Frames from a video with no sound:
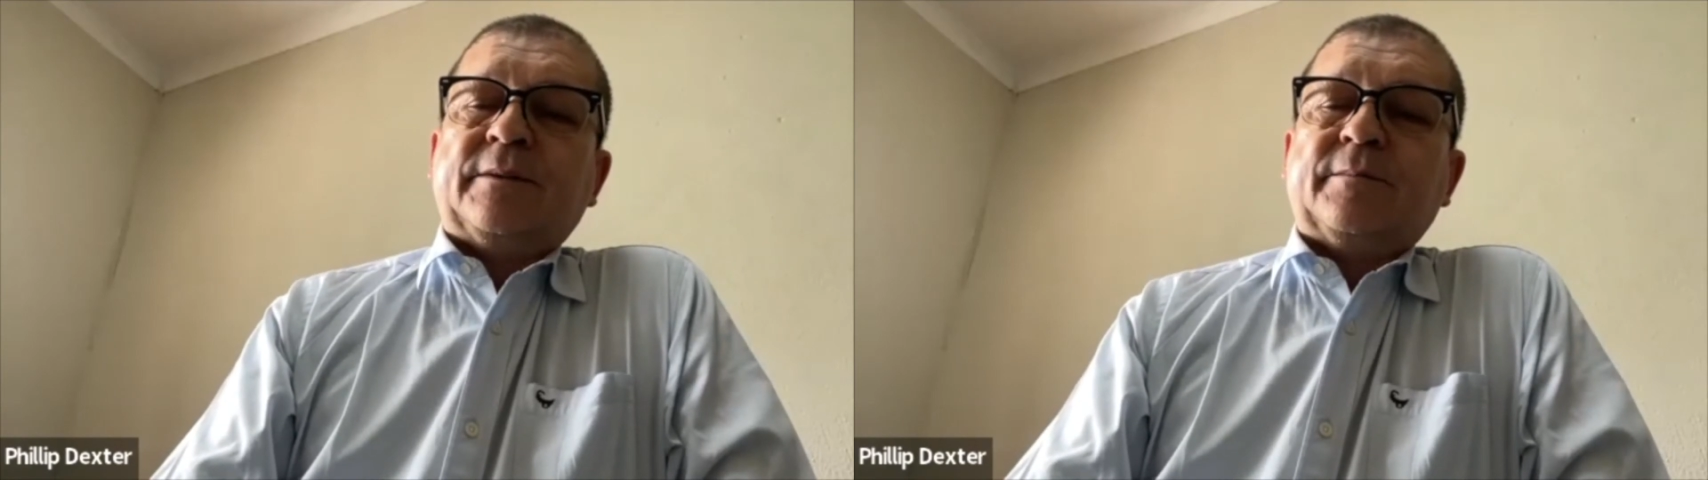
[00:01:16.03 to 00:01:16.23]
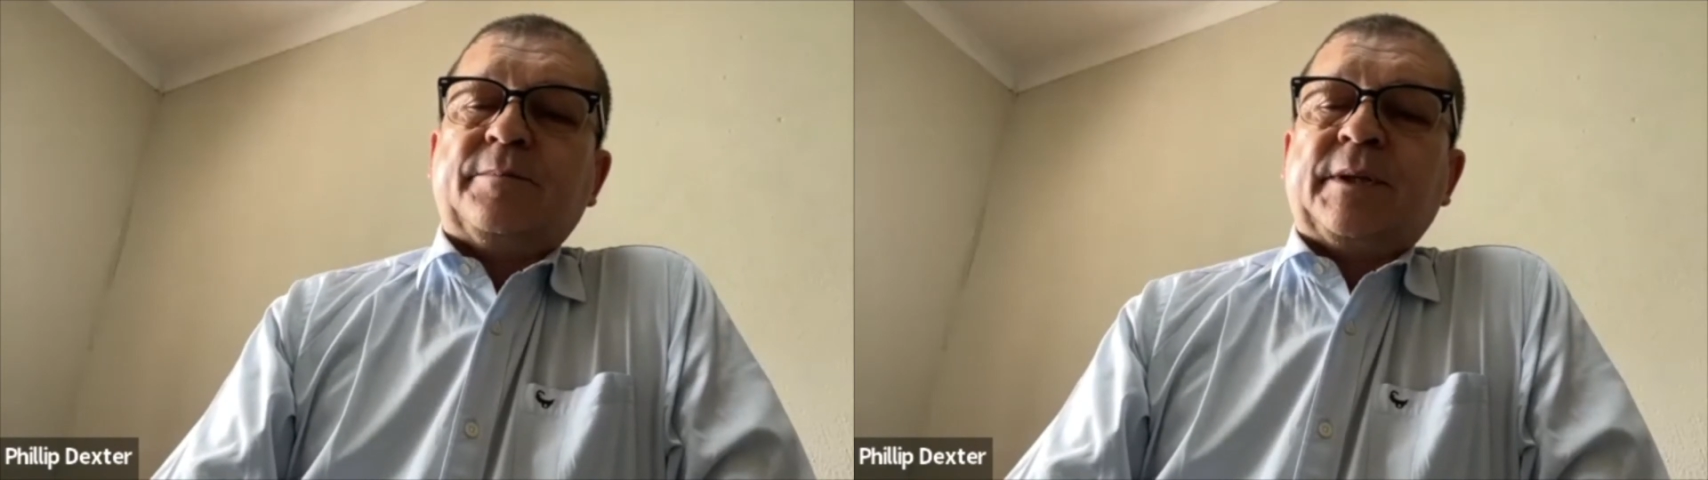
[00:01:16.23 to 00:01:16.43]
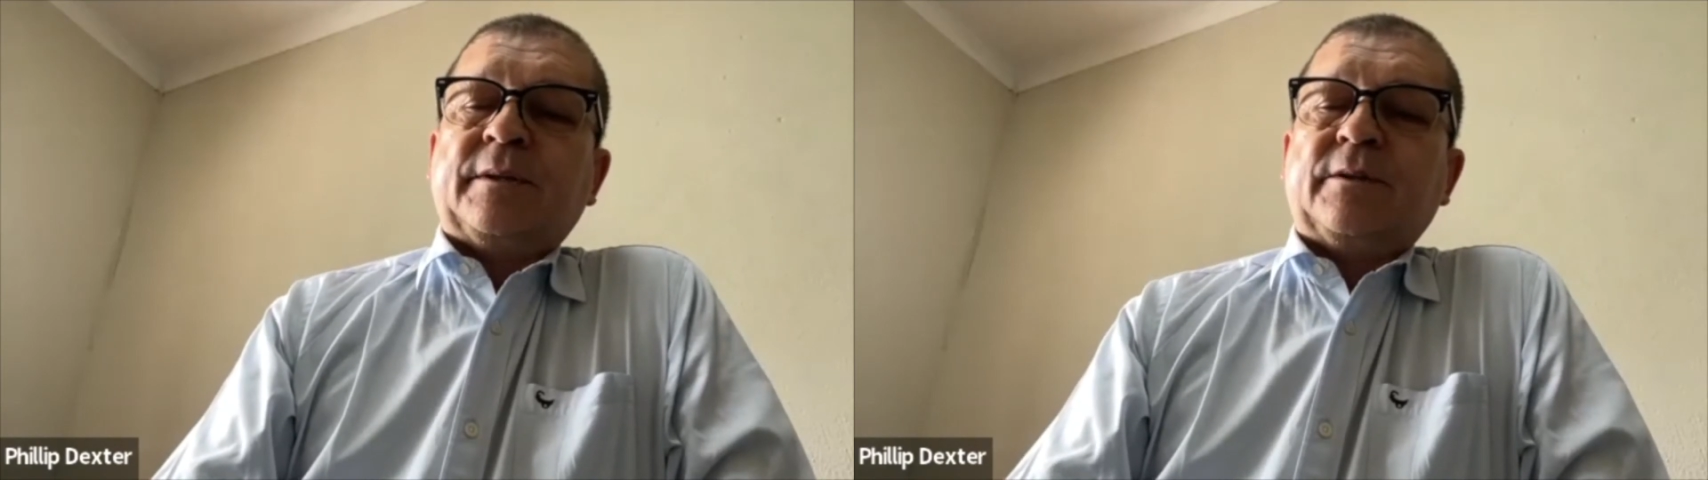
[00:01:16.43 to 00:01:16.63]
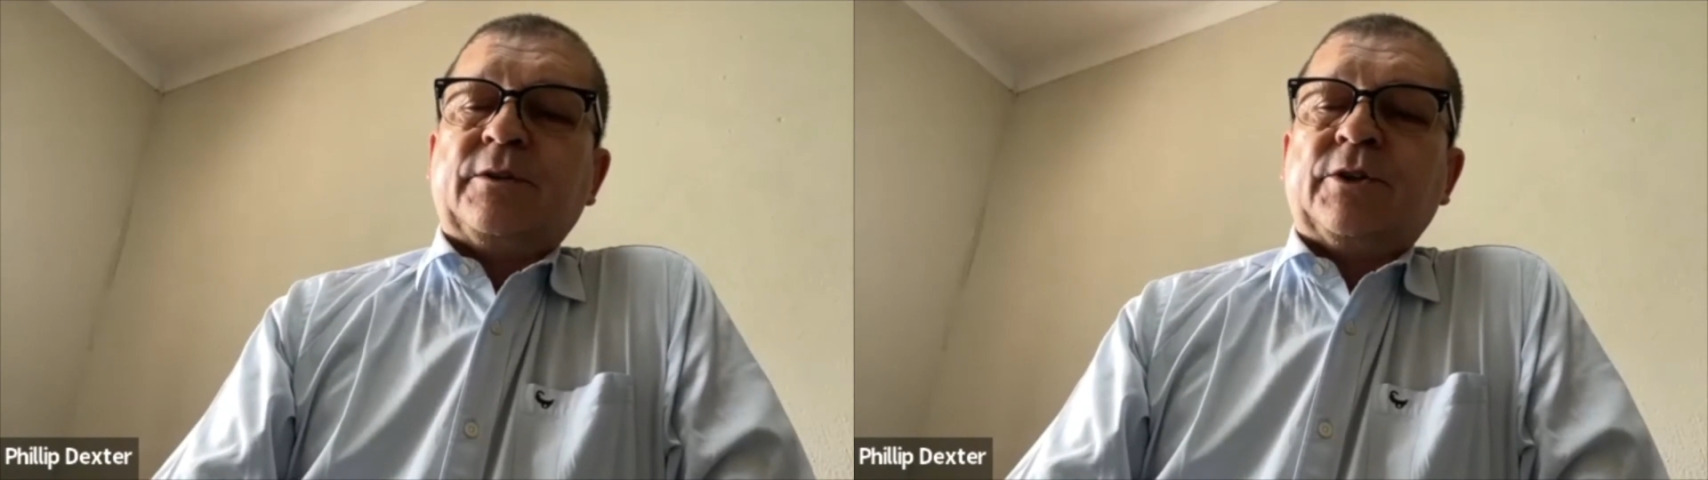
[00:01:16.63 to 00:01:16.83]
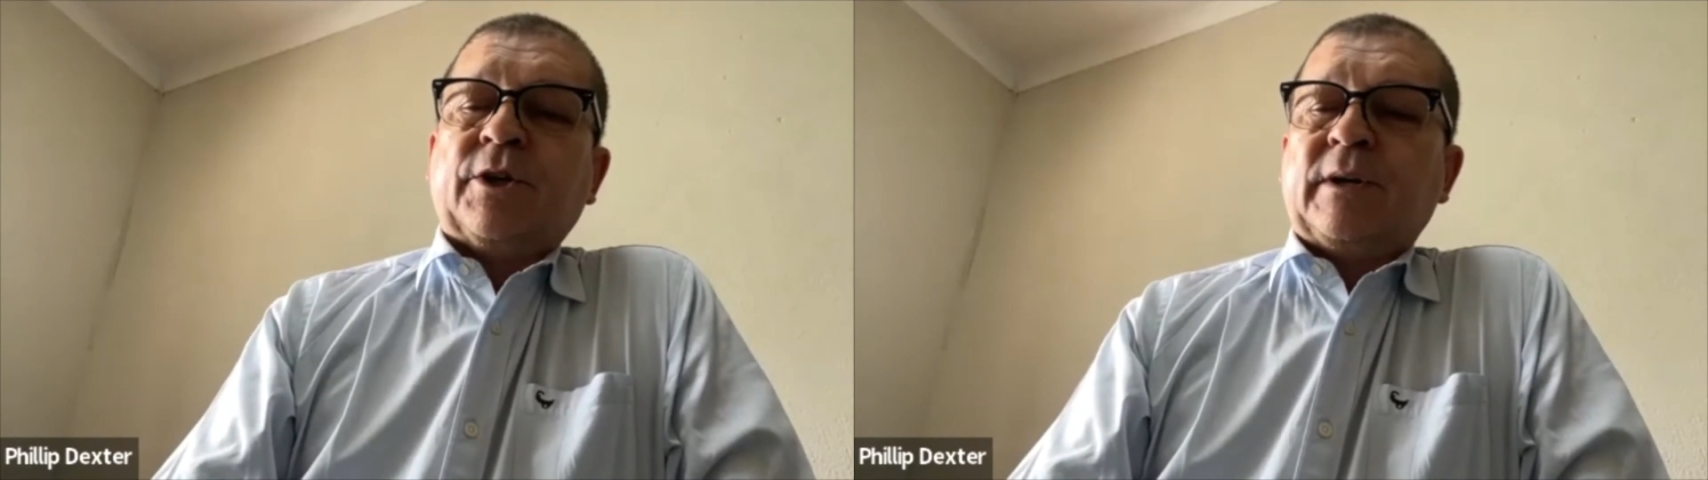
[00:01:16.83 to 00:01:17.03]

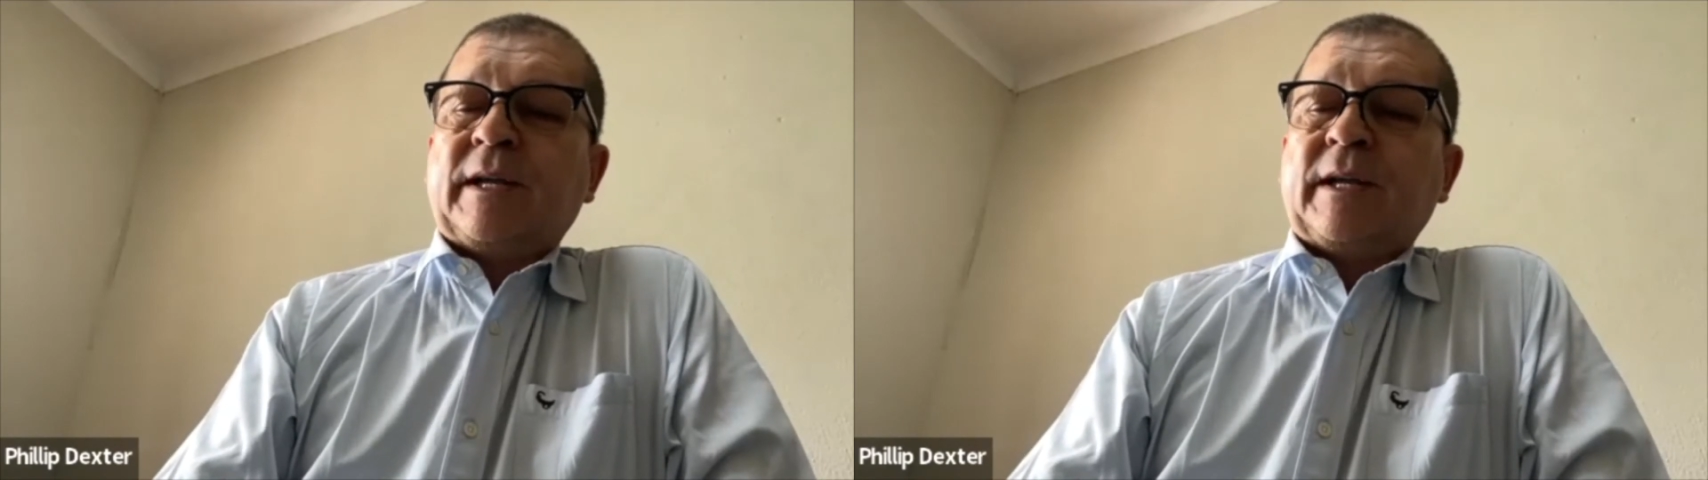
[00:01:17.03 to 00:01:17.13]
been,